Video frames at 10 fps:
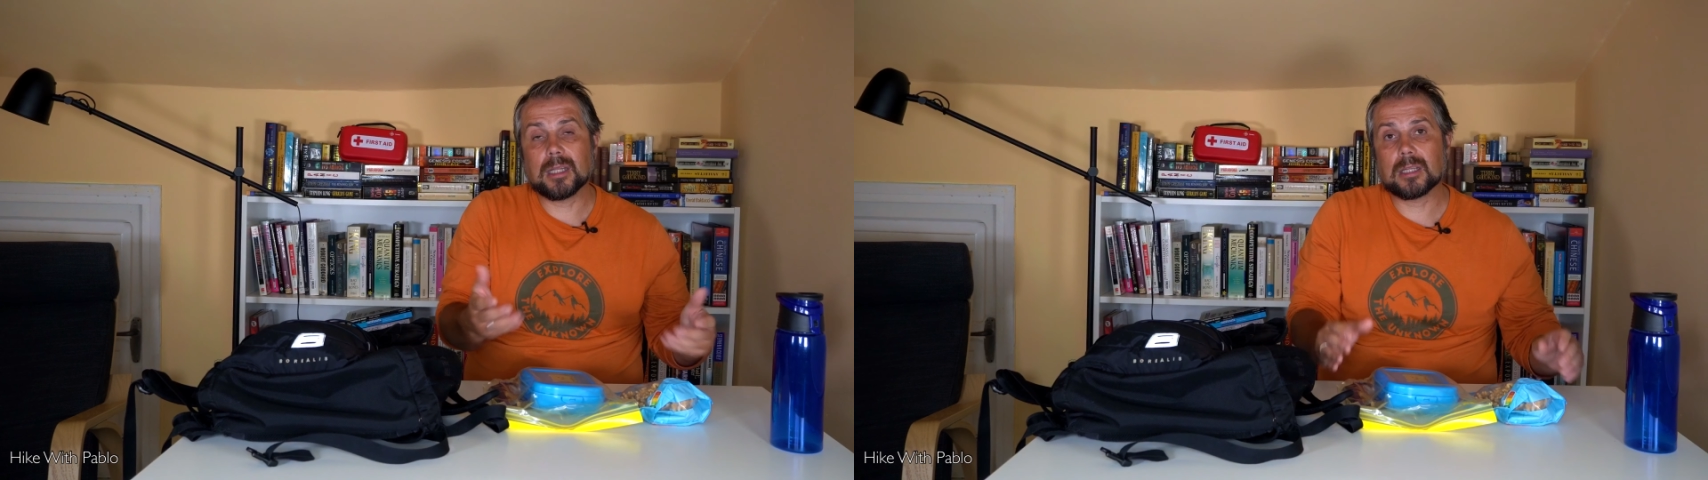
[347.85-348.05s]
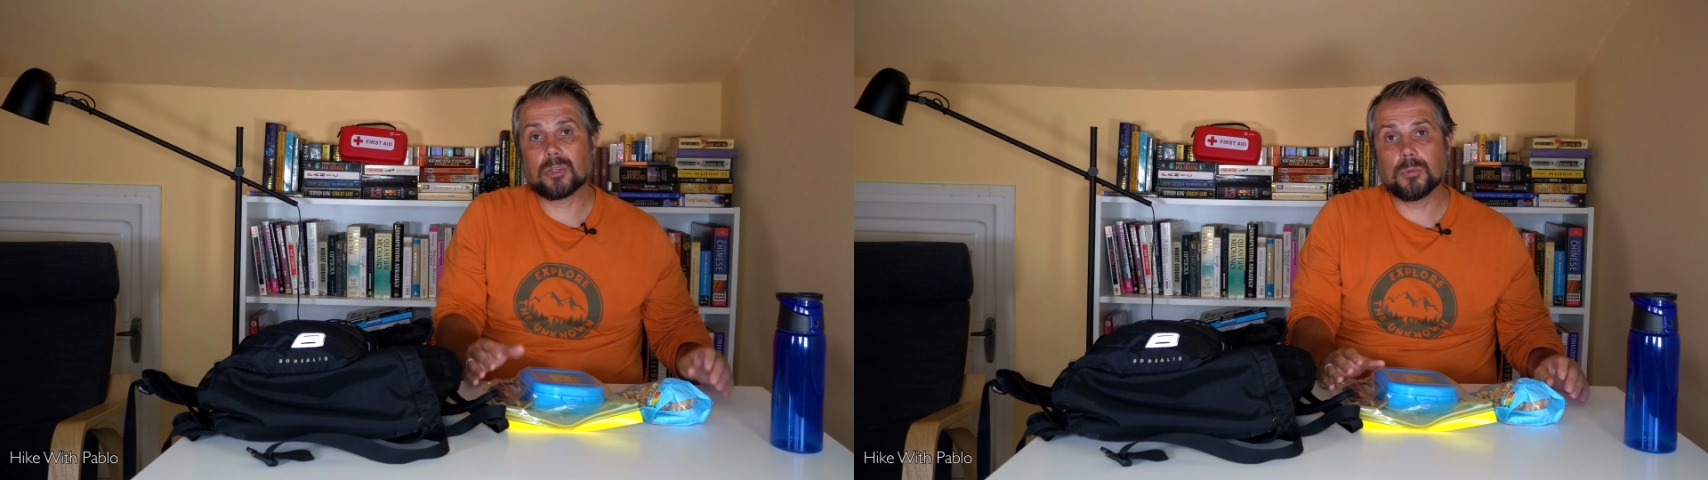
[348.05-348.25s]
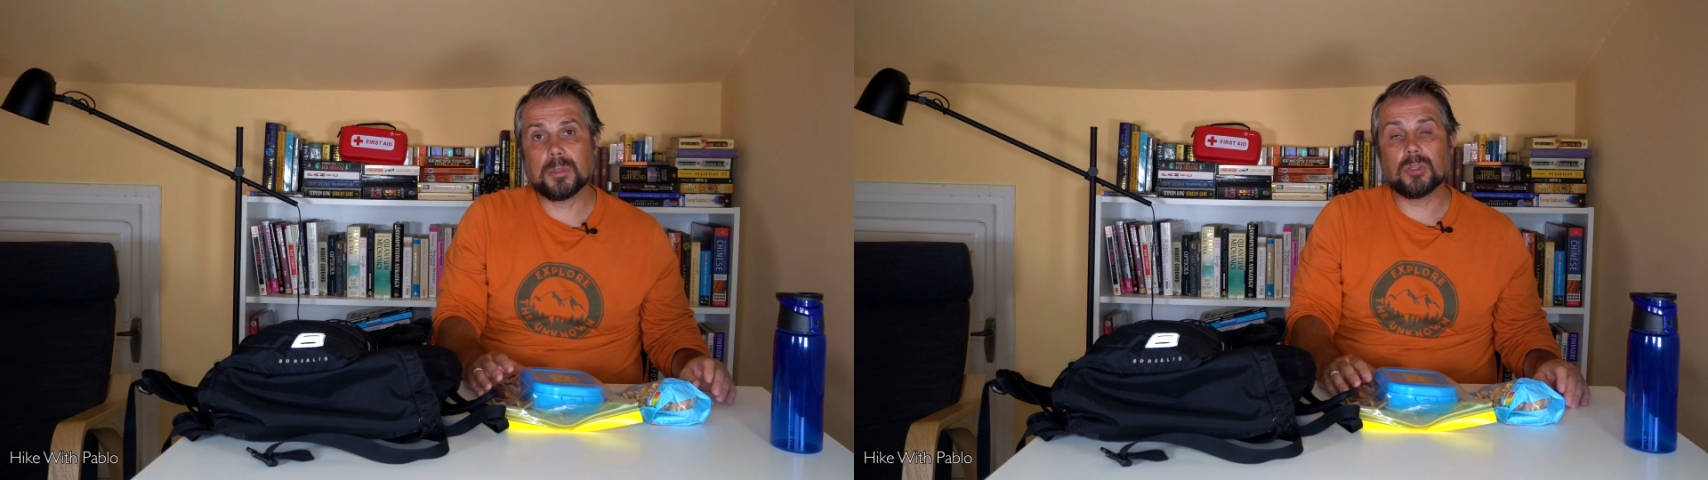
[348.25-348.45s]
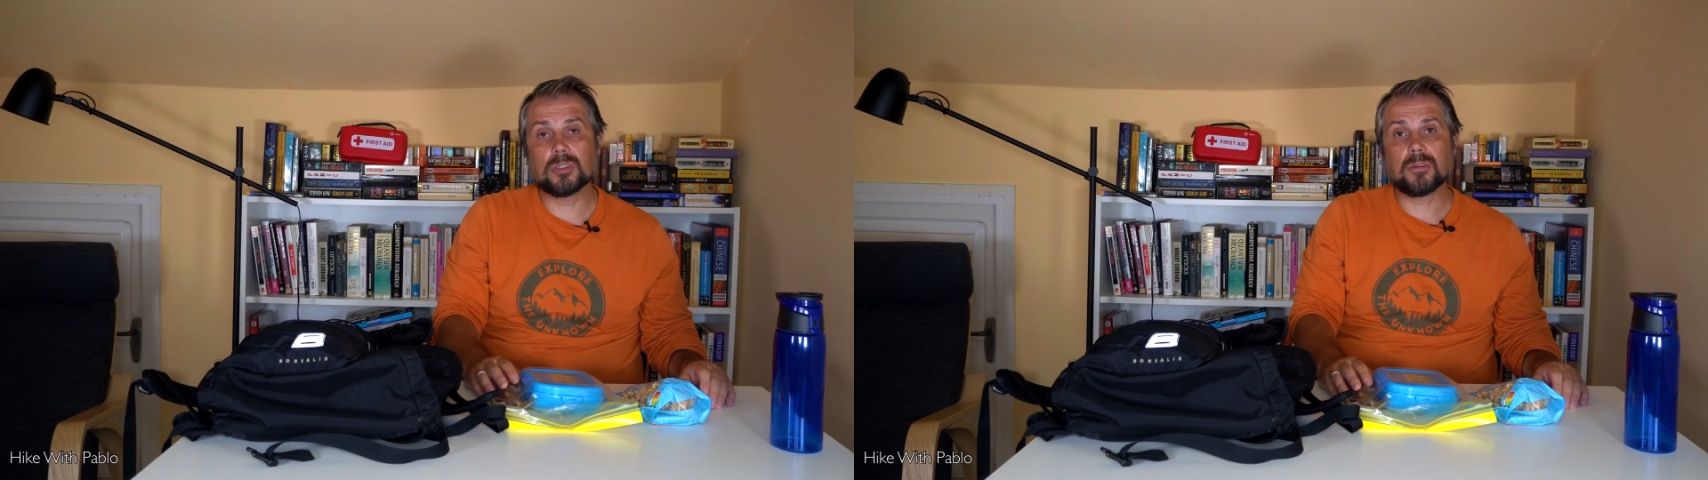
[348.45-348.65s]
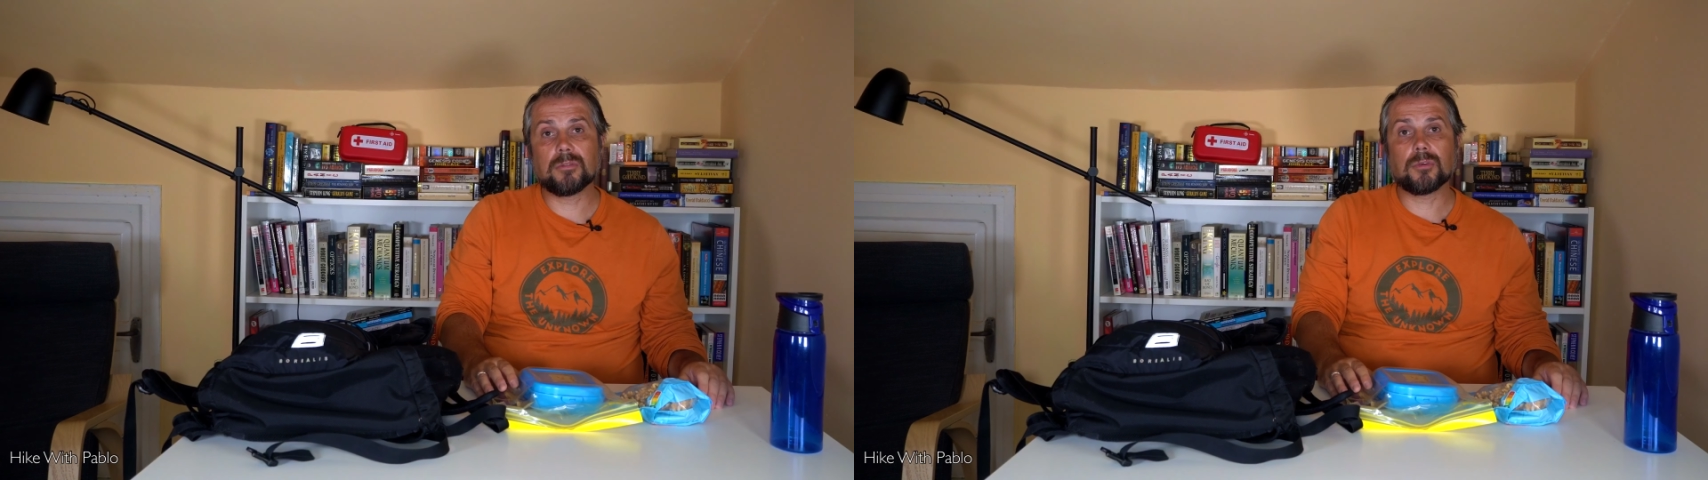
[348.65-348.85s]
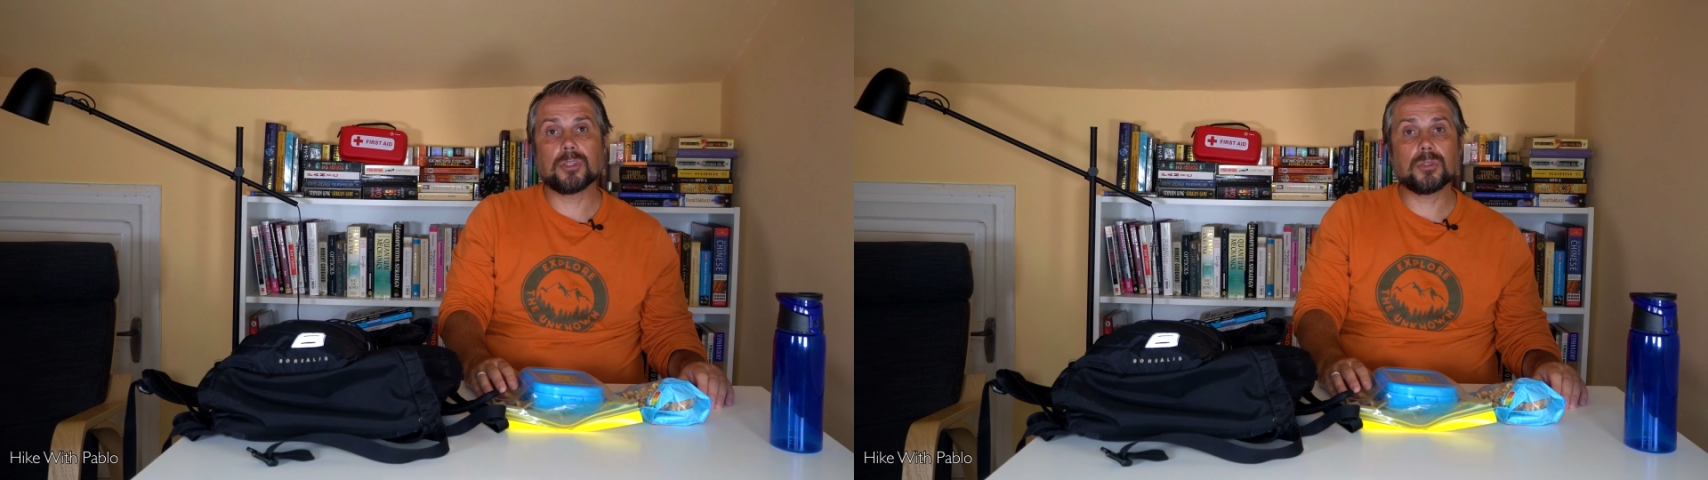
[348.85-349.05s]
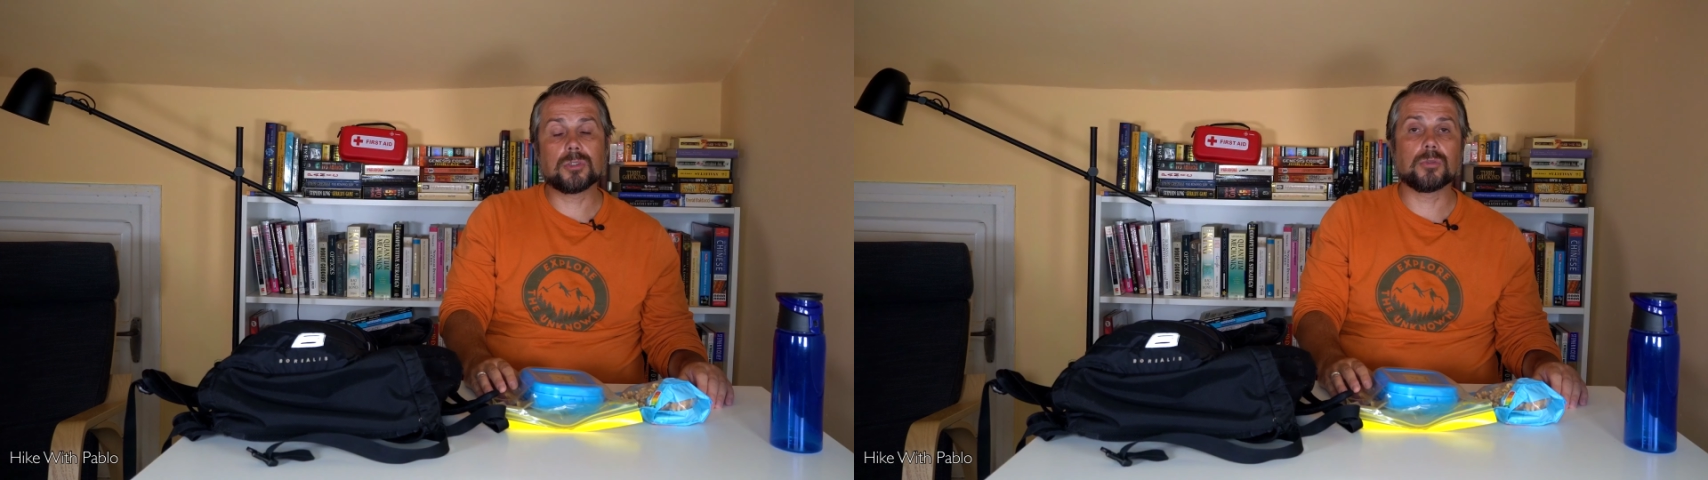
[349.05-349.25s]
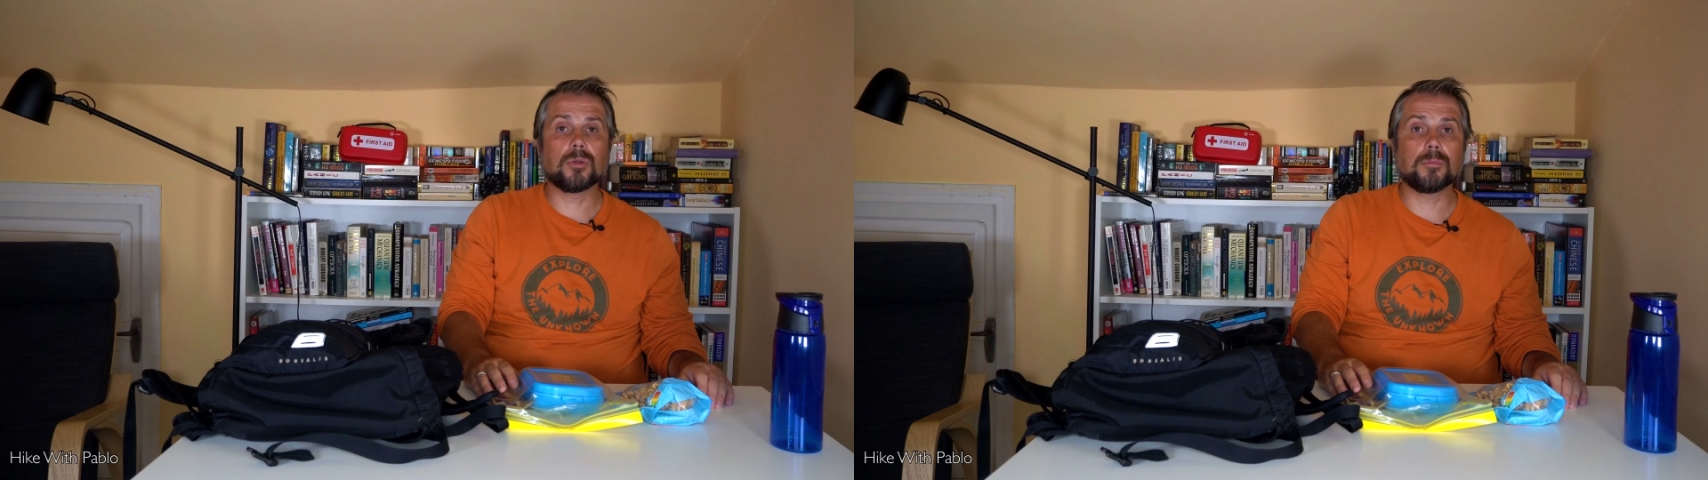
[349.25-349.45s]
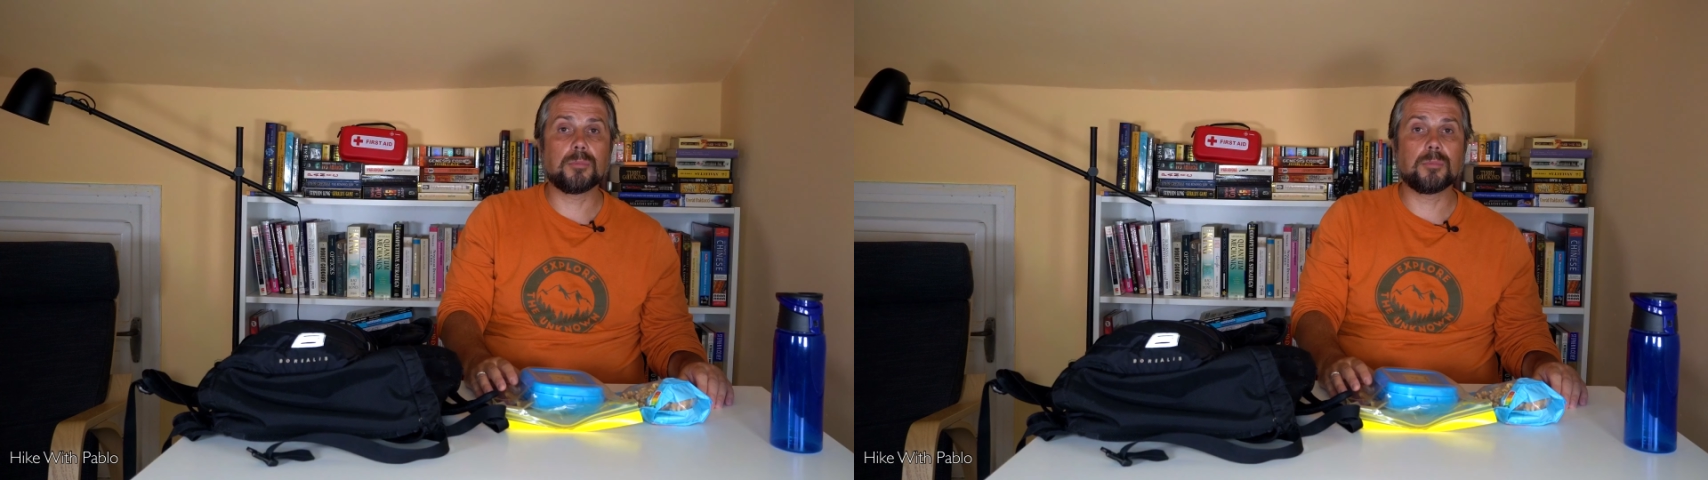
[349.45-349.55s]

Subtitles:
that could be useful for you too,